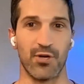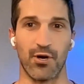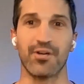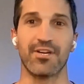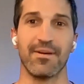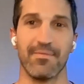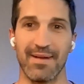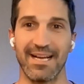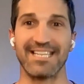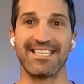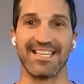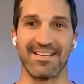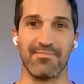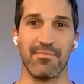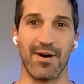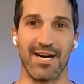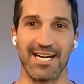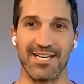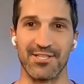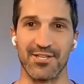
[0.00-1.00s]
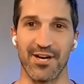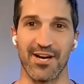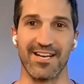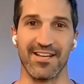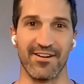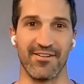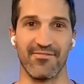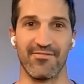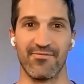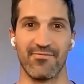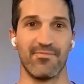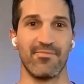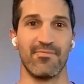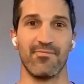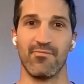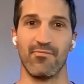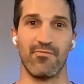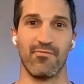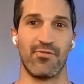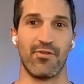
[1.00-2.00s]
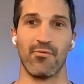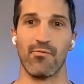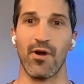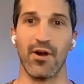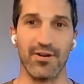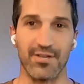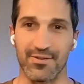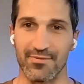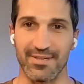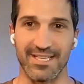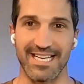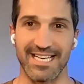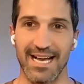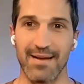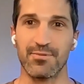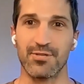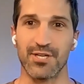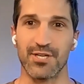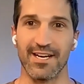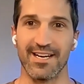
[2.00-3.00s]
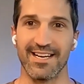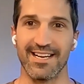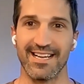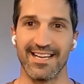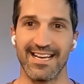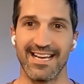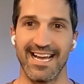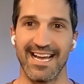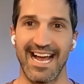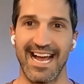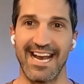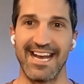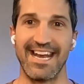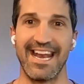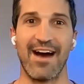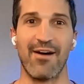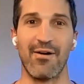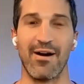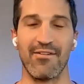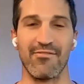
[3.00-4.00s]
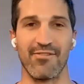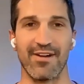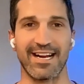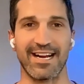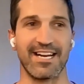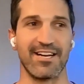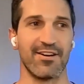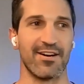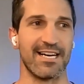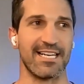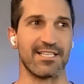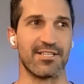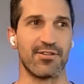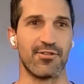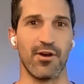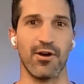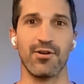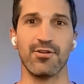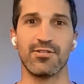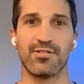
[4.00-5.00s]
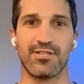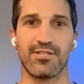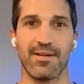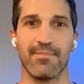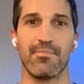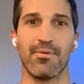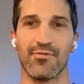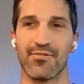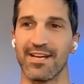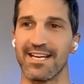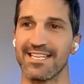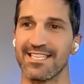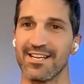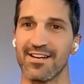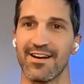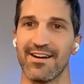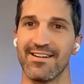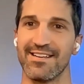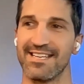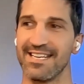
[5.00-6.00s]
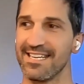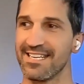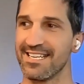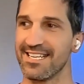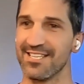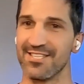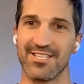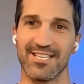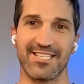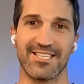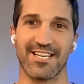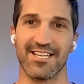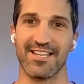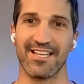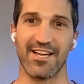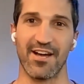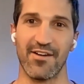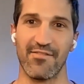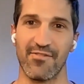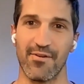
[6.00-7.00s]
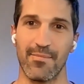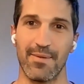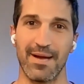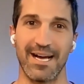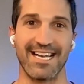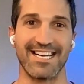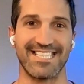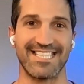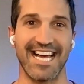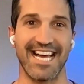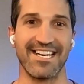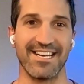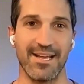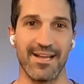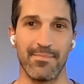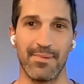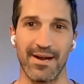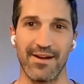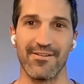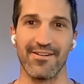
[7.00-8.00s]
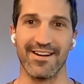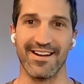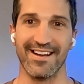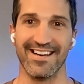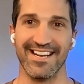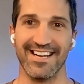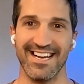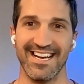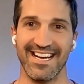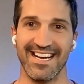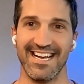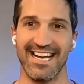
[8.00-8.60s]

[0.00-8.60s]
documenting my journey of the road to redemption. And now I've recognized those simple things that I did consistently over about a 10-year period